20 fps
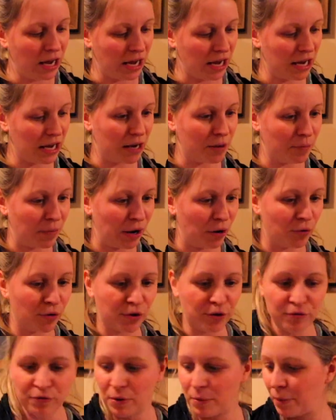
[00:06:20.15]
And my
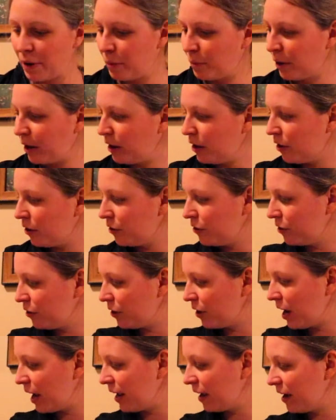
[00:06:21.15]
order from MI Gardener,
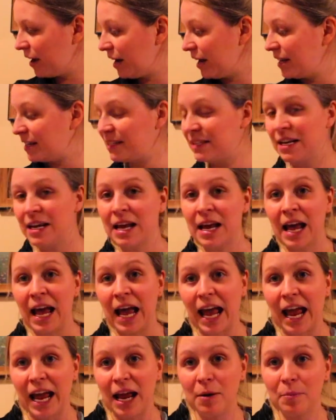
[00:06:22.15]
I got
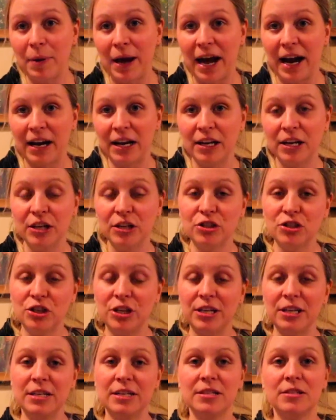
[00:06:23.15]
eight
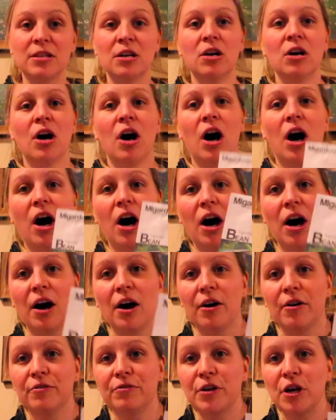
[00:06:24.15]
packages
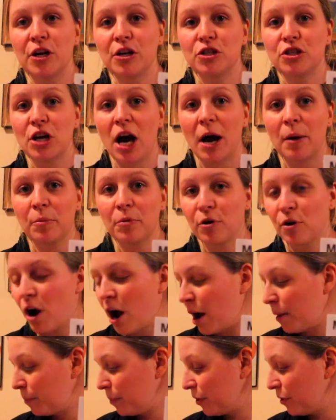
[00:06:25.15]
of Top
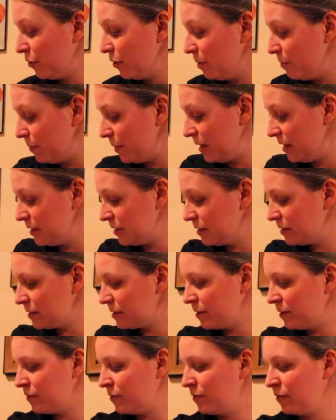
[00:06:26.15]
Crop green beans